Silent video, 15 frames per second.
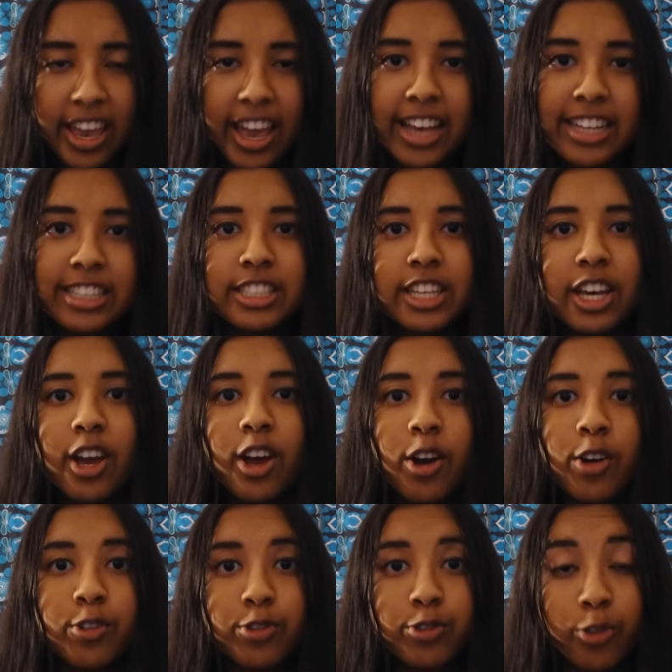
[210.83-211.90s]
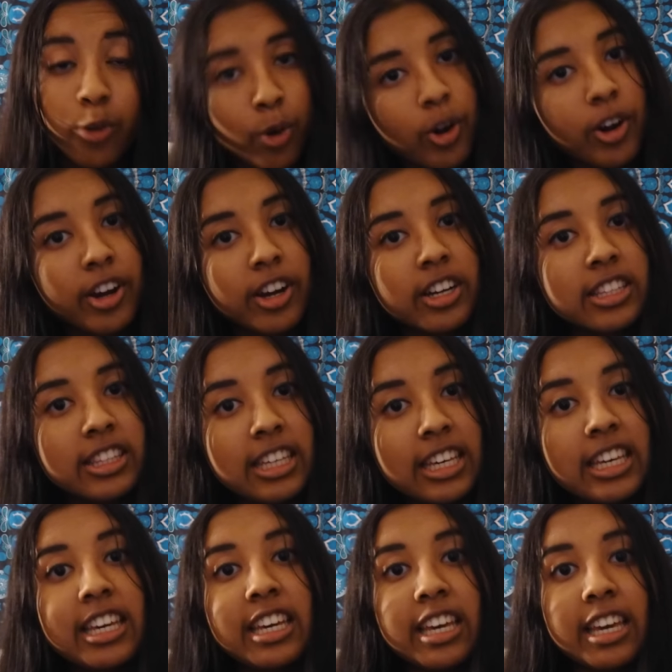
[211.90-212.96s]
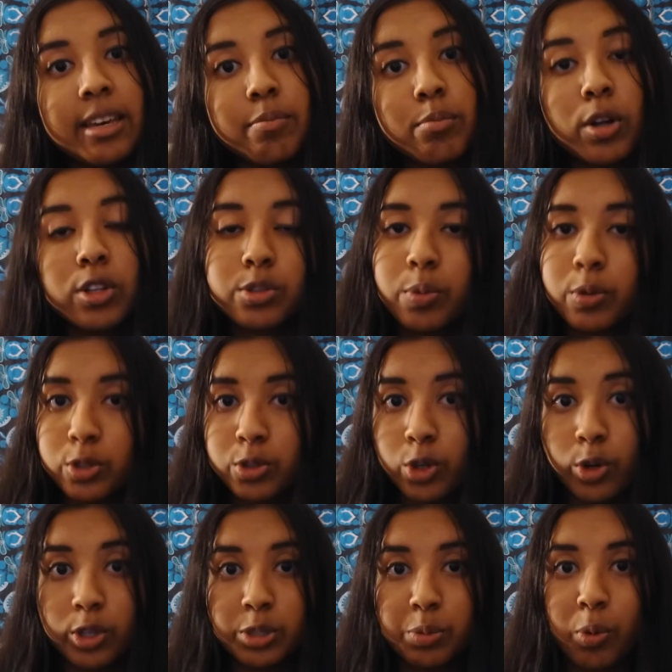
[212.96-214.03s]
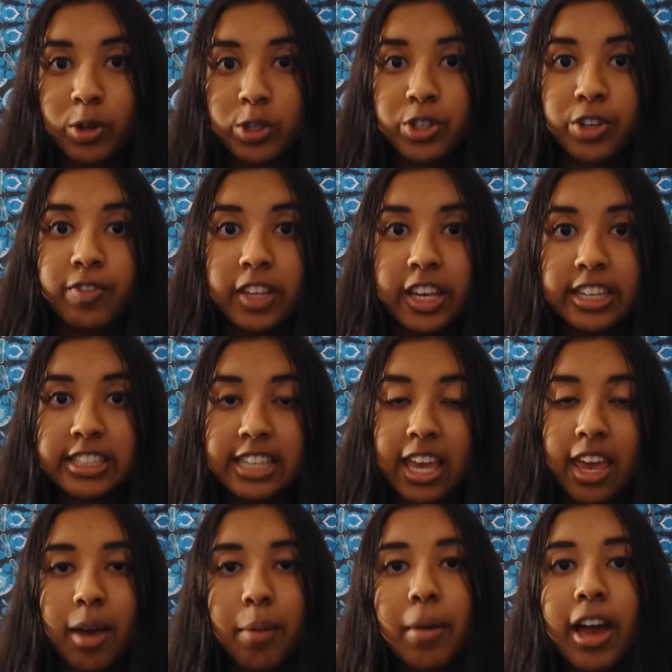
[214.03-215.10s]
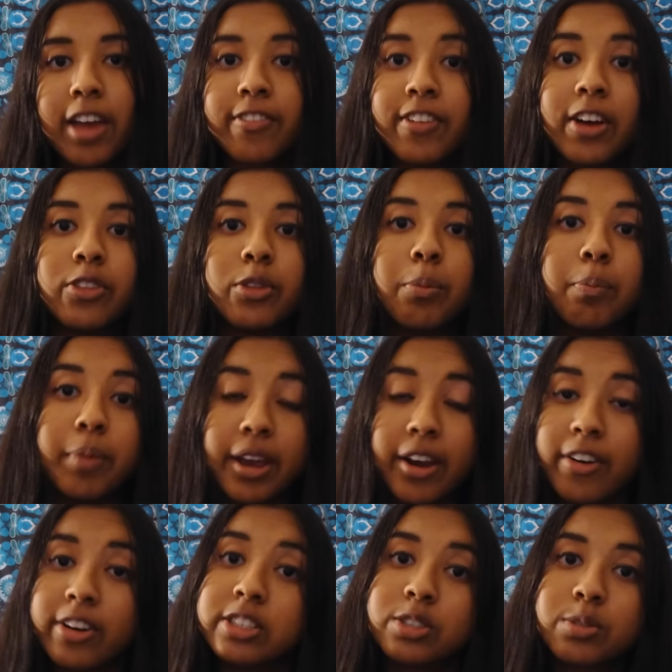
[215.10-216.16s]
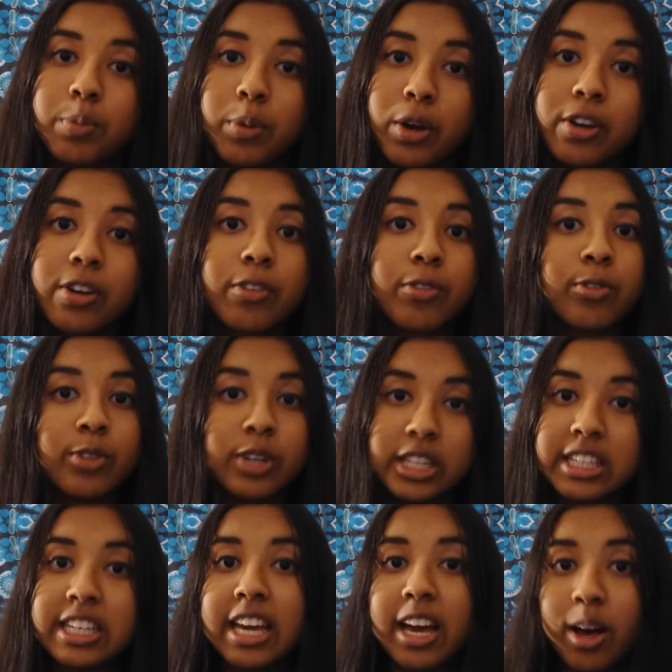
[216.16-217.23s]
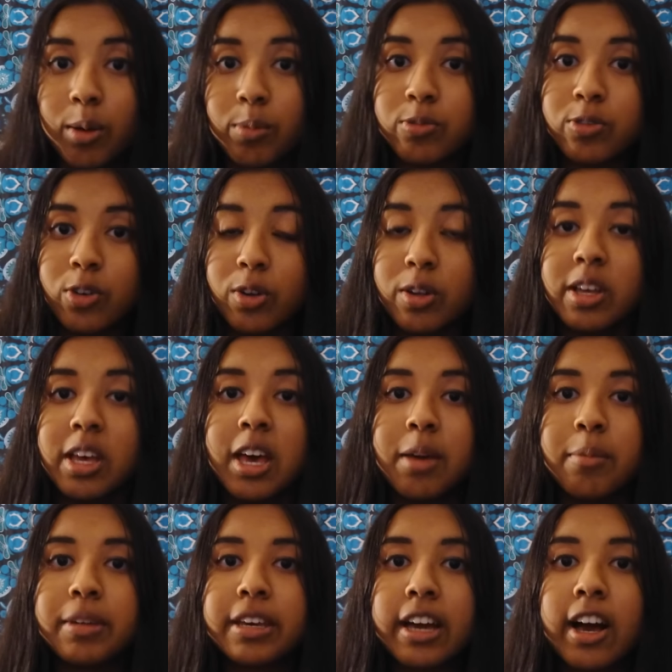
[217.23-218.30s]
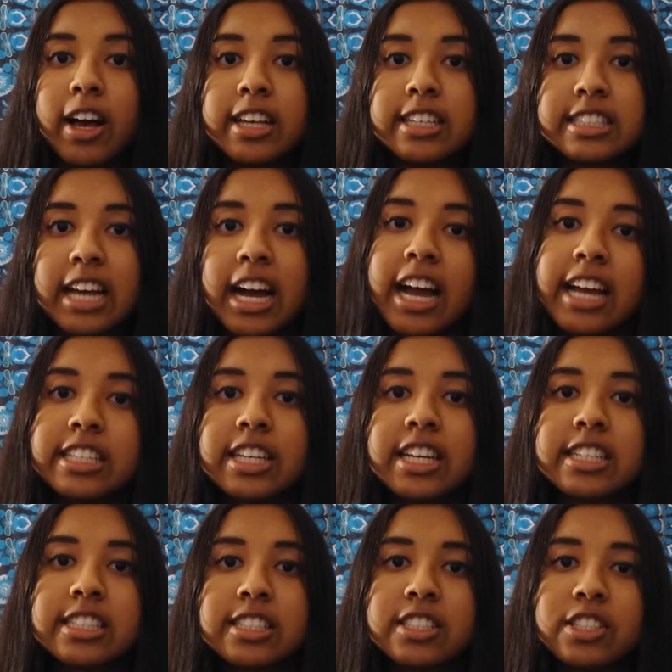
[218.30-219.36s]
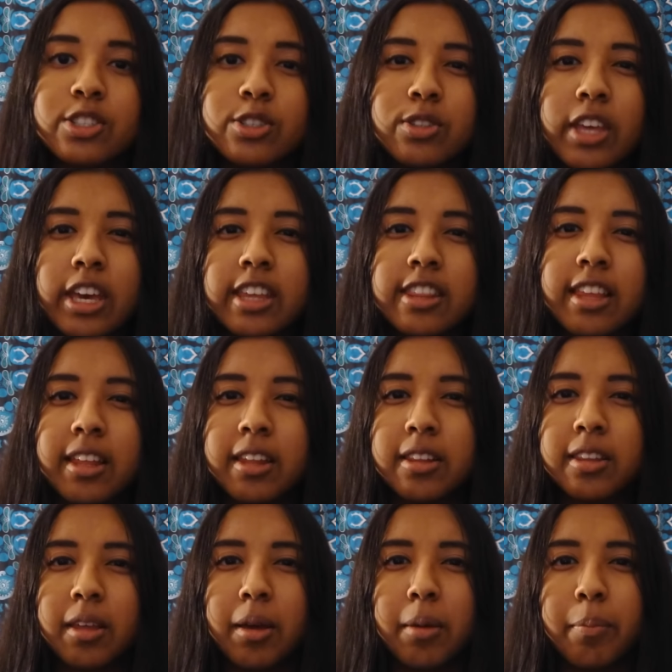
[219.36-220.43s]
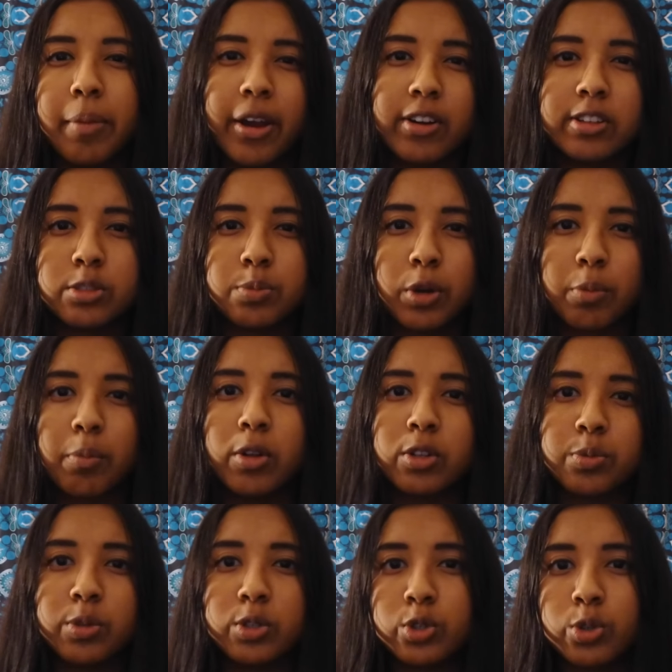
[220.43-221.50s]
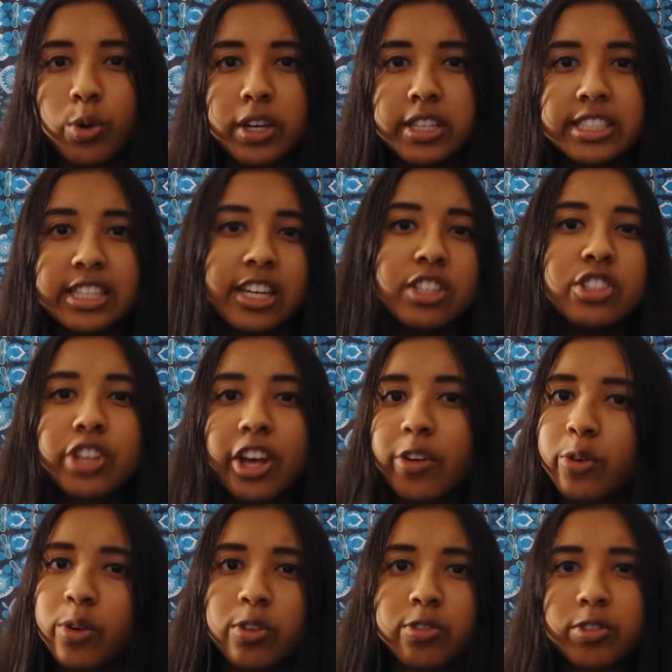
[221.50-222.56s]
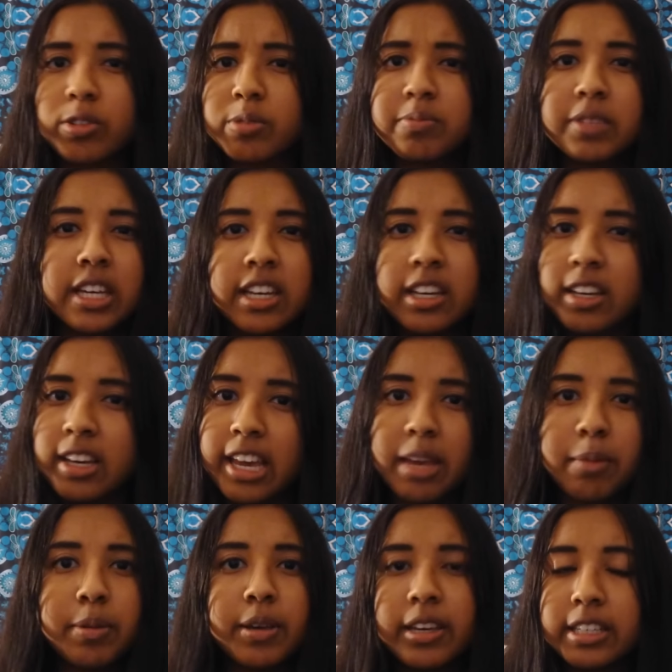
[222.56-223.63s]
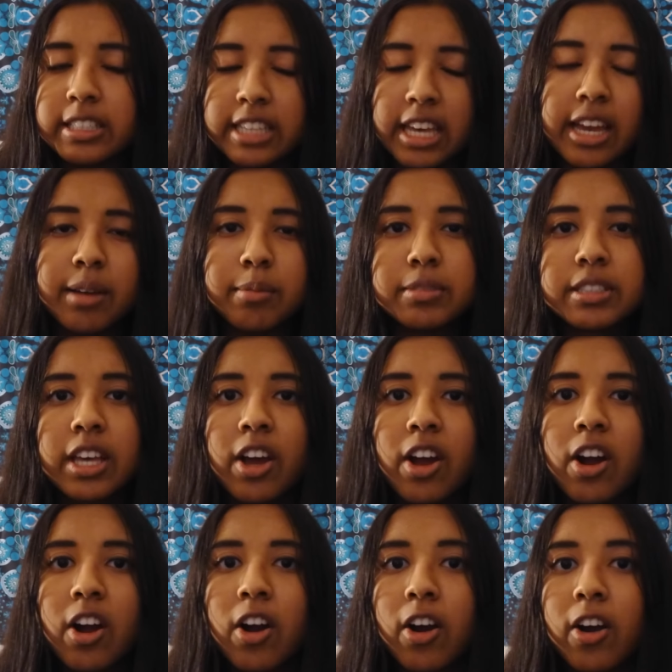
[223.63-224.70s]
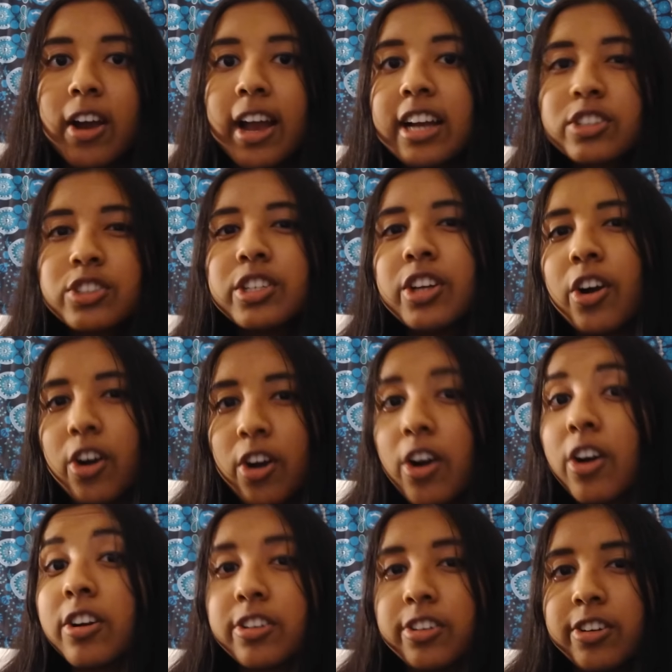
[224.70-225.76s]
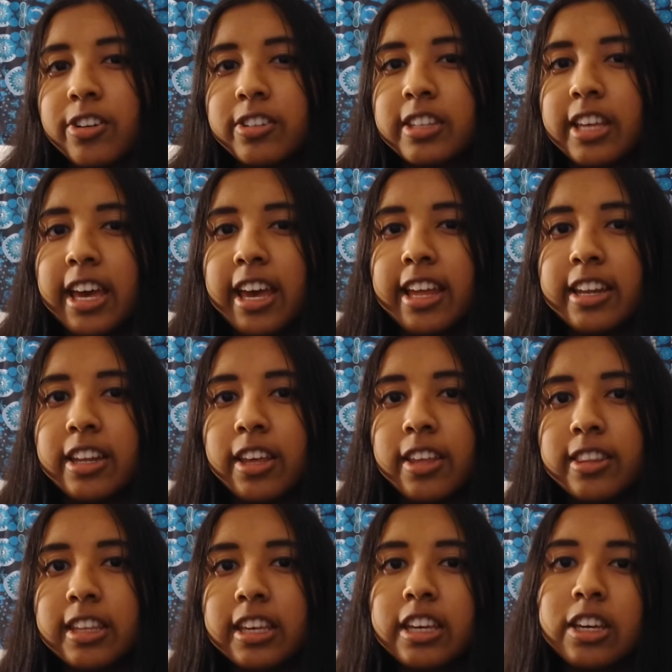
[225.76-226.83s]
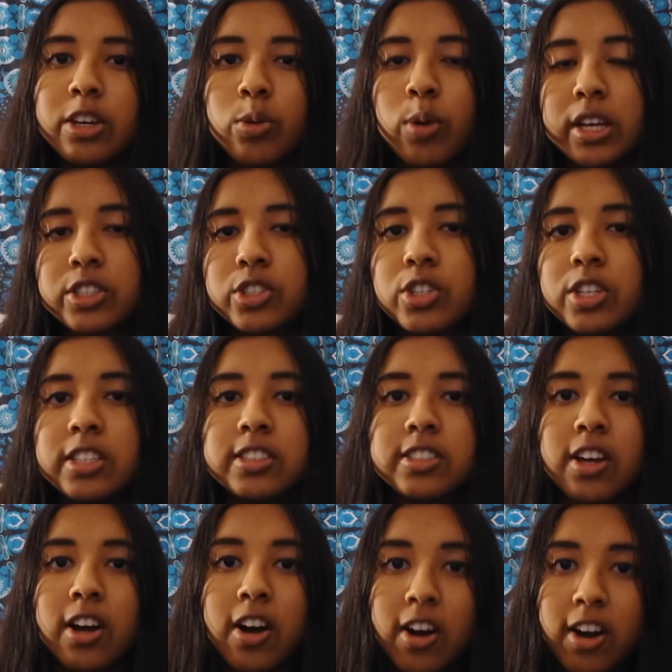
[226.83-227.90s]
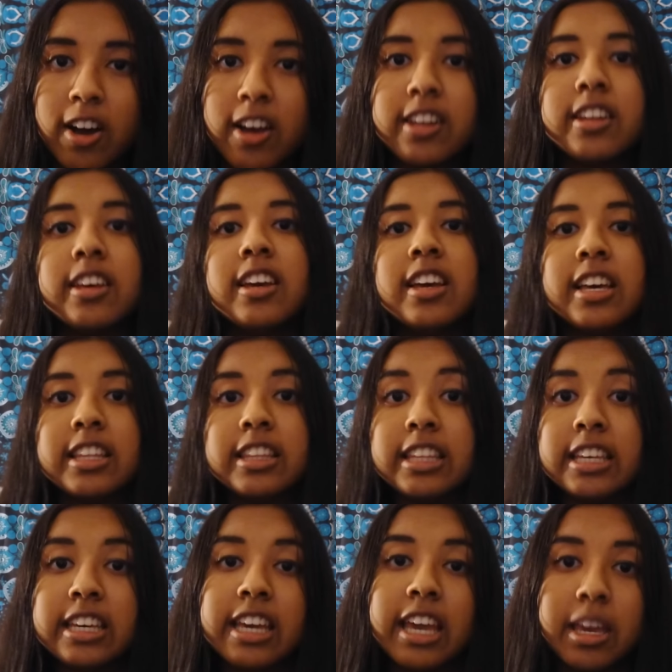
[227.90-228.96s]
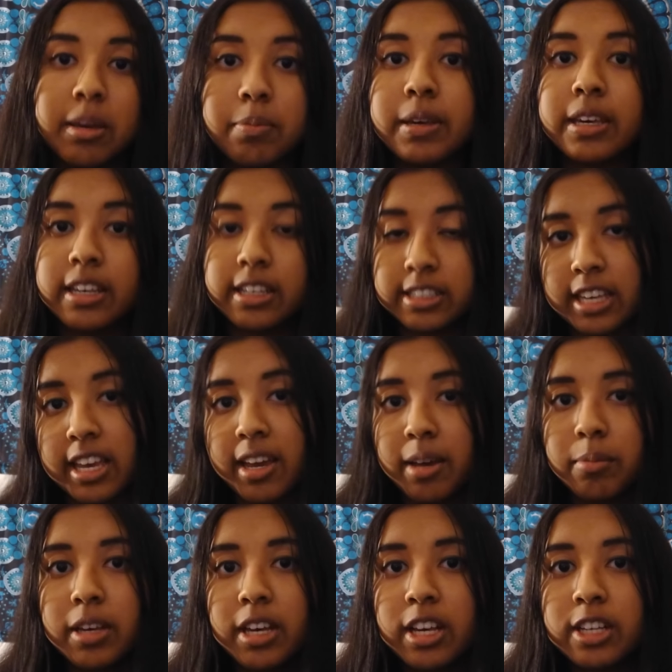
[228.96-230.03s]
And for the multiple choice portion of the exam, I found the Barrons Book really helpful because I tend to think that the Barrons Book multiple choice in general for AP exams are actually harder than the questions on the AP exam.